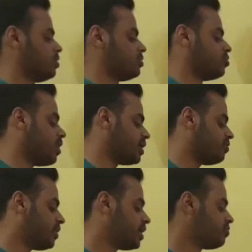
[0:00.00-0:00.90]
So what
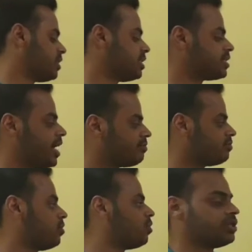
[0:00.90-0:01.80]
effect will this
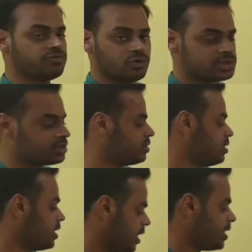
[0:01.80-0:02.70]
have on the force?
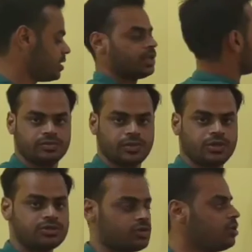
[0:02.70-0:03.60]
That is,
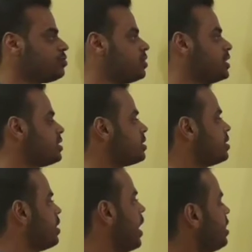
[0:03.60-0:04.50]
so now students,
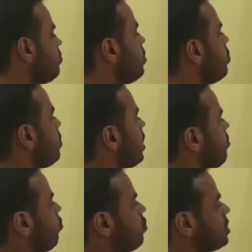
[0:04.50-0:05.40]
as we know
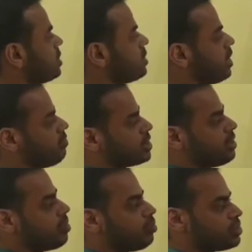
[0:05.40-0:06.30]
that force is
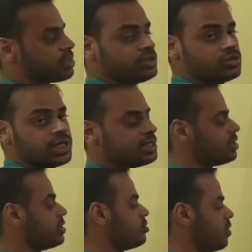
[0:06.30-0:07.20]
inversely proportional to the
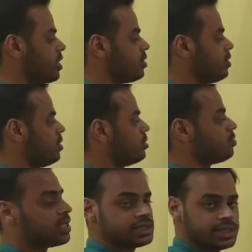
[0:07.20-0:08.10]
distance square.
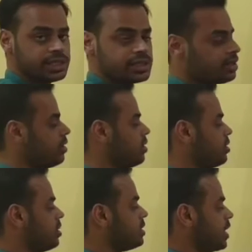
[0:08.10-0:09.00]
So consider
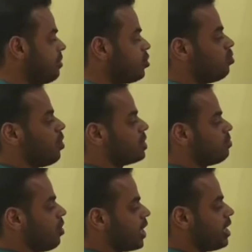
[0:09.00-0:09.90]
the same two blocks,
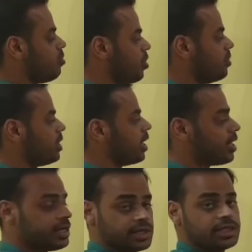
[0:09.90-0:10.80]
block A and block B.
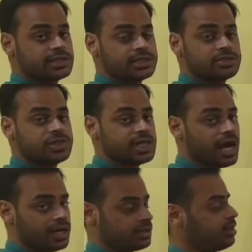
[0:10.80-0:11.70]
Earlier the distance was
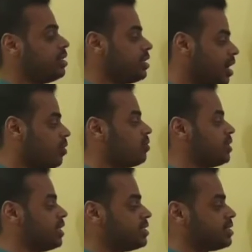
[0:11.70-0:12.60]
r. Now
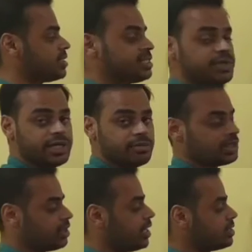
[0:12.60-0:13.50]
the distance been
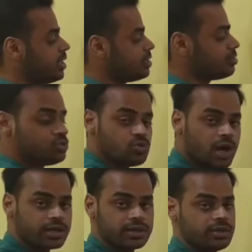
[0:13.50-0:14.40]
doubled, that is it is
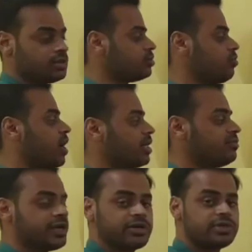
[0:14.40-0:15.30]
2r. So what
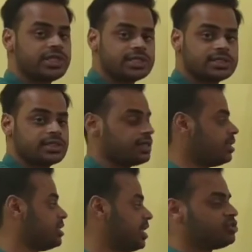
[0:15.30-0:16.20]
effect will this
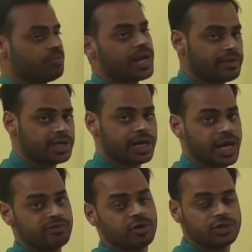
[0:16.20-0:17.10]
change of parameter
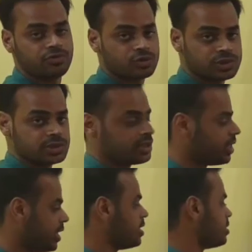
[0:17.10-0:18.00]
have on the force?
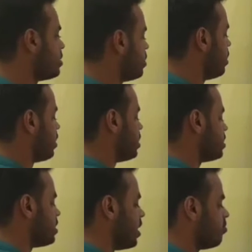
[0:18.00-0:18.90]
That is,
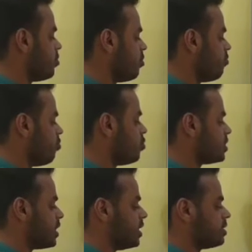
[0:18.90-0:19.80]
this time
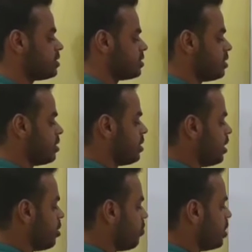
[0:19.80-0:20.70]
force is
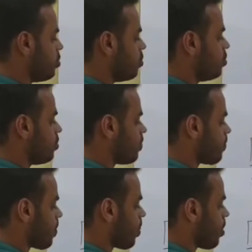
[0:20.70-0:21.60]
equal to
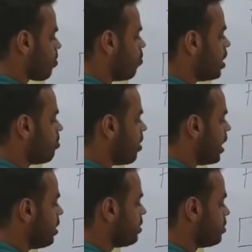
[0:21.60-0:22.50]
1 by